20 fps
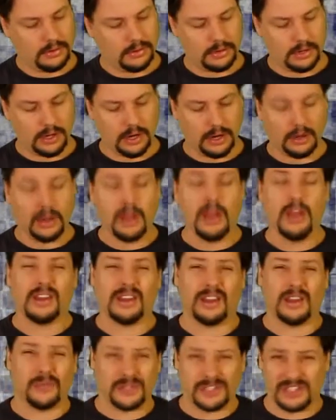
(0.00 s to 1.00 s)
There.
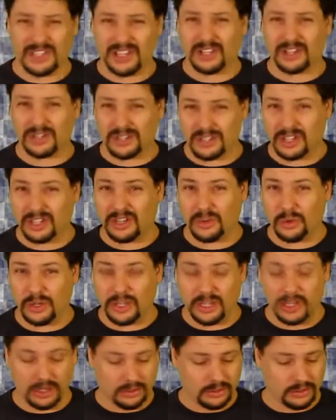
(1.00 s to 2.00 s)
Now my sticker's going to
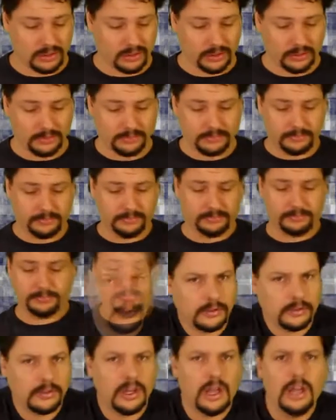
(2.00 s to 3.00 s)
adhere to it.
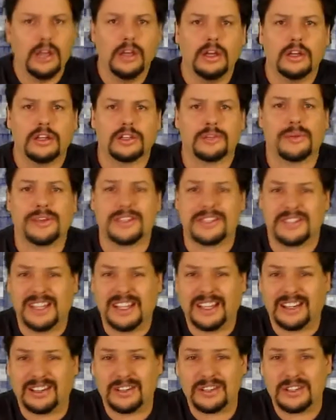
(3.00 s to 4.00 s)
So by
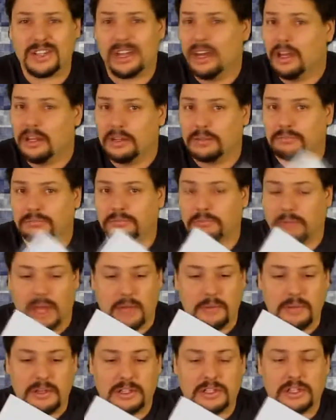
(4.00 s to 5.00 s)
stickers, I
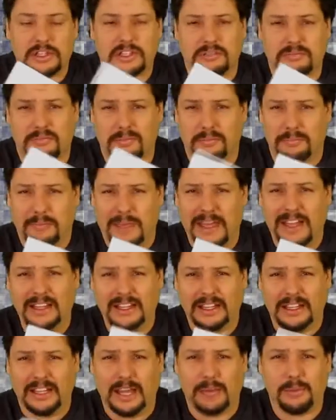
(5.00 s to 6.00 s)
mean just
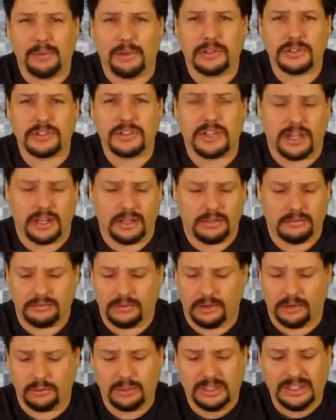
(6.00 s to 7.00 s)
mailing labels that
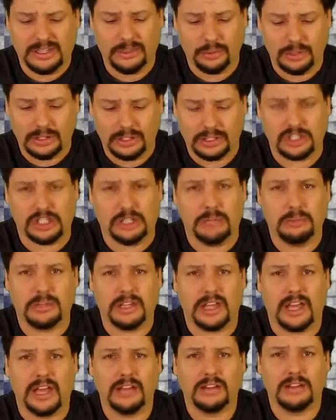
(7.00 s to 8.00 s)
are really, really cheap to
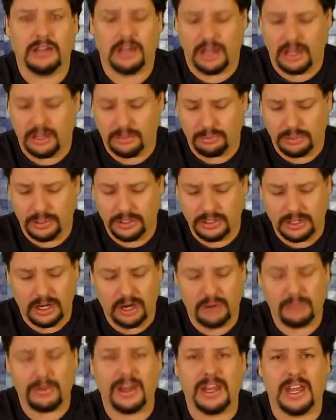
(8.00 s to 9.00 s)
get. I printed
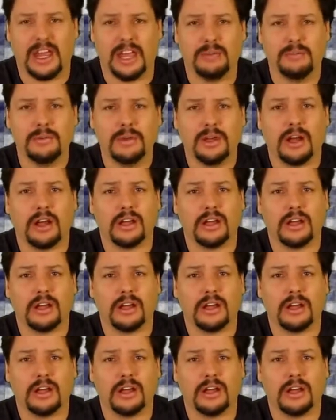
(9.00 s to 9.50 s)
out my name,